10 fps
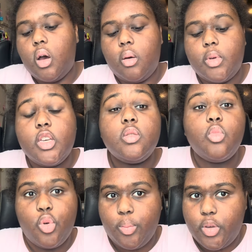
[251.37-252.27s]
He's
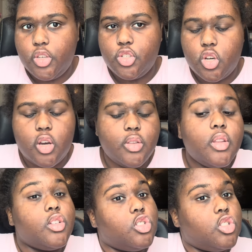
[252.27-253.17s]
more Bichon
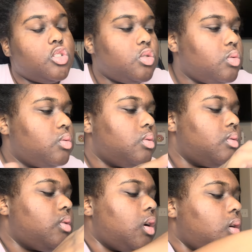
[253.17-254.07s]
than Shih Tzu
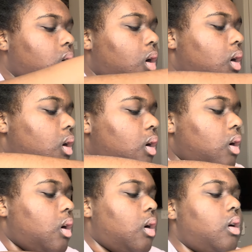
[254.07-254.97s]
though.
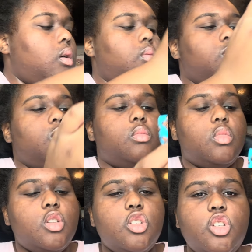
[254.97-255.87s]

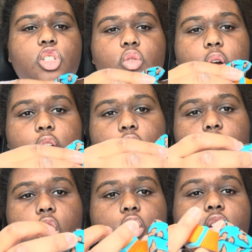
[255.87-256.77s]
This is just a regular
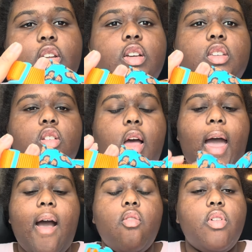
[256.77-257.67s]
collar. He doesn't
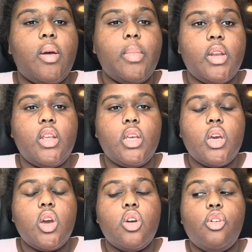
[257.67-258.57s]
have that many
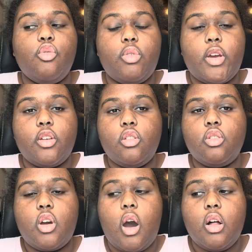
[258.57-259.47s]
regular
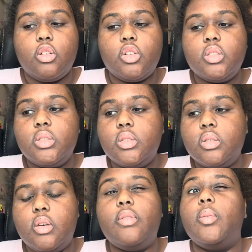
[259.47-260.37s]
collars,
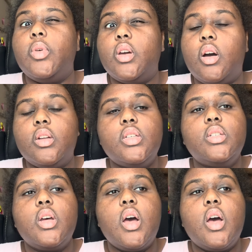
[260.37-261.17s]
if I'm being honest.